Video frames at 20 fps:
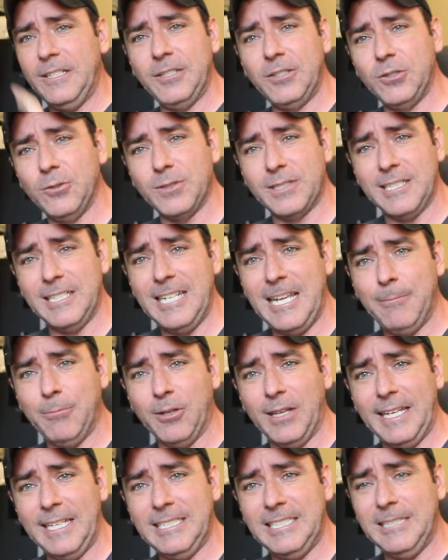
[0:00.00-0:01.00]
need to do is
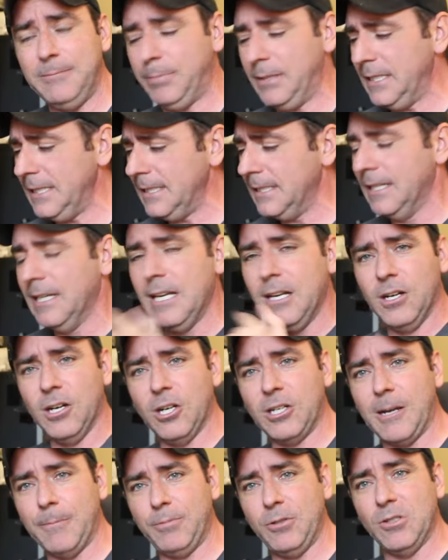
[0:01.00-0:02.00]
enable ADB,
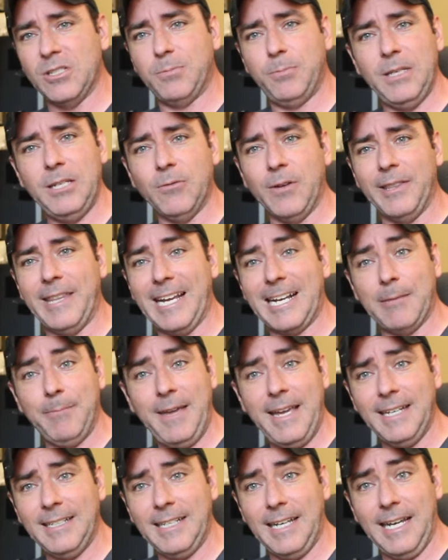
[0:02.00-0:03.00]
hook up USB, run that
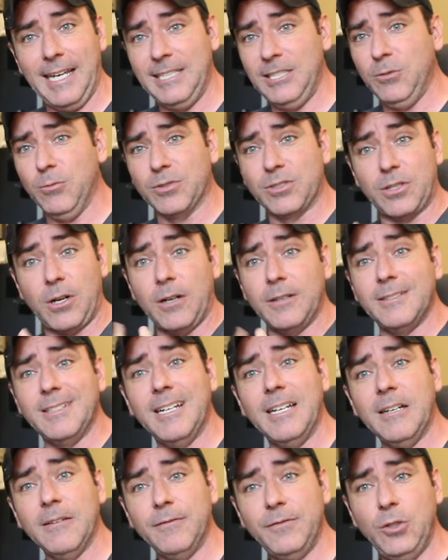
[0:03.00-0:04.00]
command, and you will start
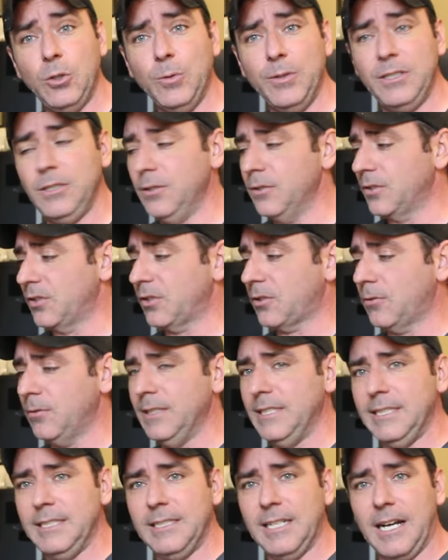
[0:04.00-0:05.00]
viewing your
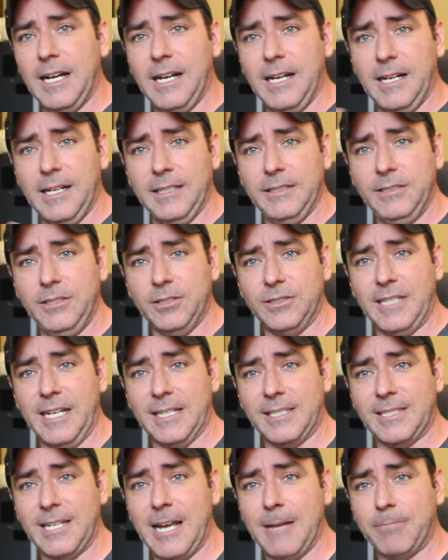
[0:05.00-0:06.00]
screen on your
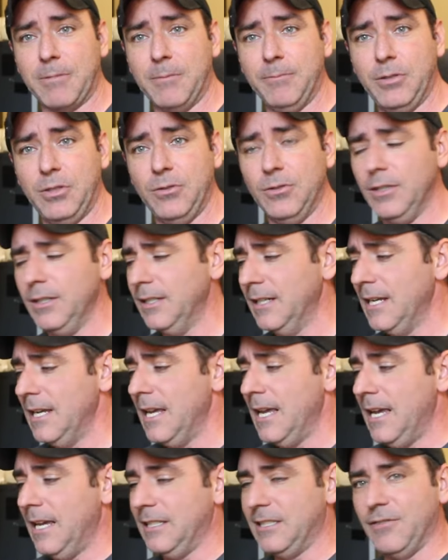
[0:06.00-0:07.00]
desktop computer.
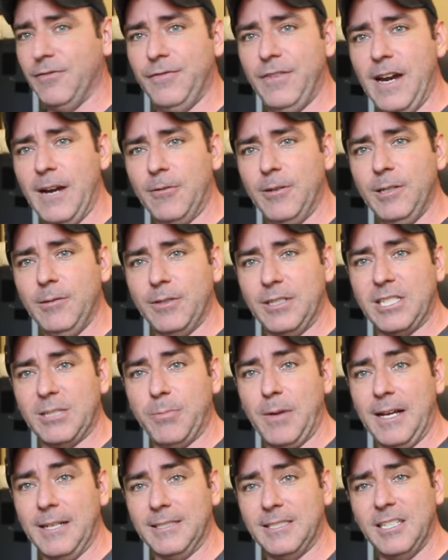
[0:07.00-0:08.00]
It's very
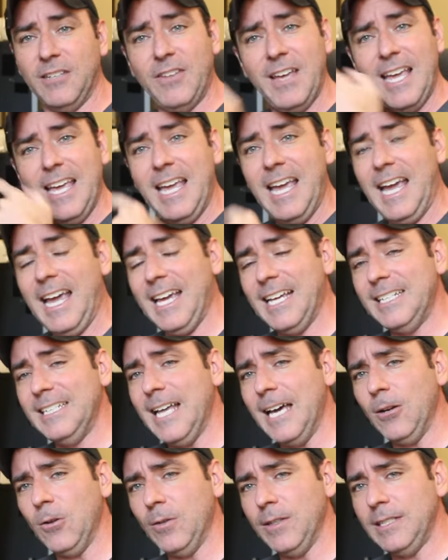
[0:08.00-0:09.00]
responsive. And
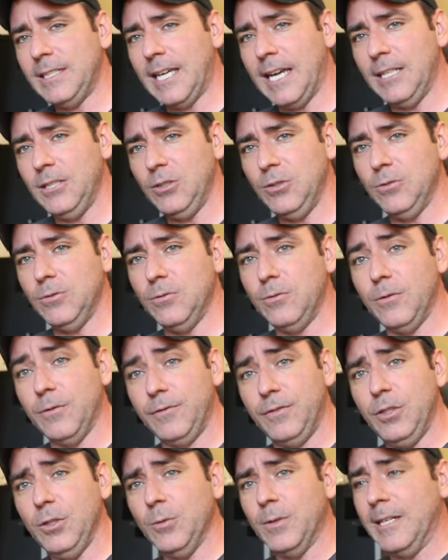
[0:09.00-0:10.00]
not only can you
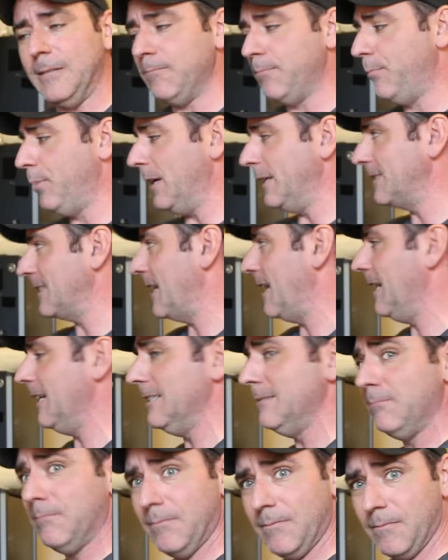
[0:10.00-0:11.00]
view it, but
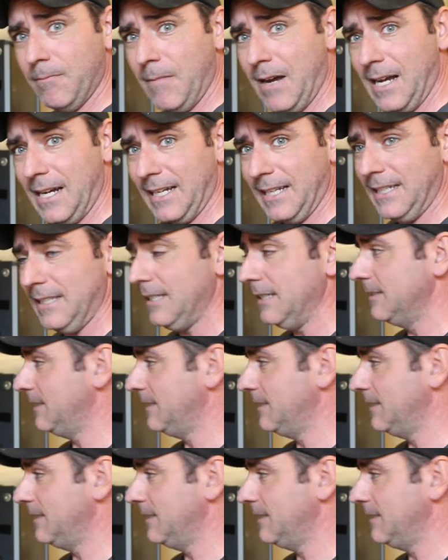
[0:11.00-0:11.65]
on my